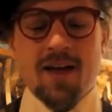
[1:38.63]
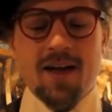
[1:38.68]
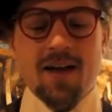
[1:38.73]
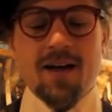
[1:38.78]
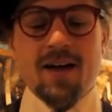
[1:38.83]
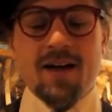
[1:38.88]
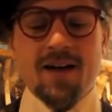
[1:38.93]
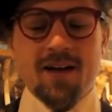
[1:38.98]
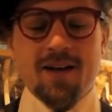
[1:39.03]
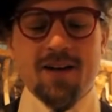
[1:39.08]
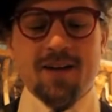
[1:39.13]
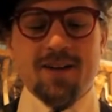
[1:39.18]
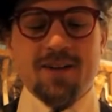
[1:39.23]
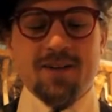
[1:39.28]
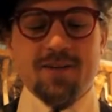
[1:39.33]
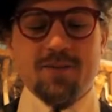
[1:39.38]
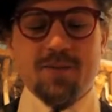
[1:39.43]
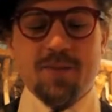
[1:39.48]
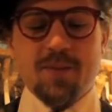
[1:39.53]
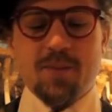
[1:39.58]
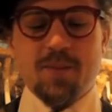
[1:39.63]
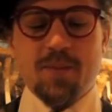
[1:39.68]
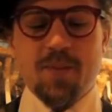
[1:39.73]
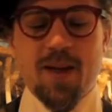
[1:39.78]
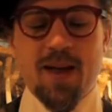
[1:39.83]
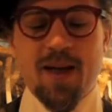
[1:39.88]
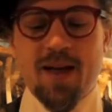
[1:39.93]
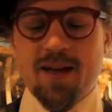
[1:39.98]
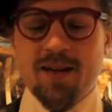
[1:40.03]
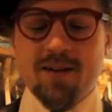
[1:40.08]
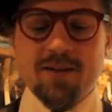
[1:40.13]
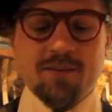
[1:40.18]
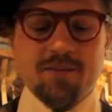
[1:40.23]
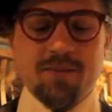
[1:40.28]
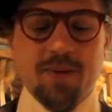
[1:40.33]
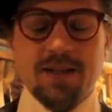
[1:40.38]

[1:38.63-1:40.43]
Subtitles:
and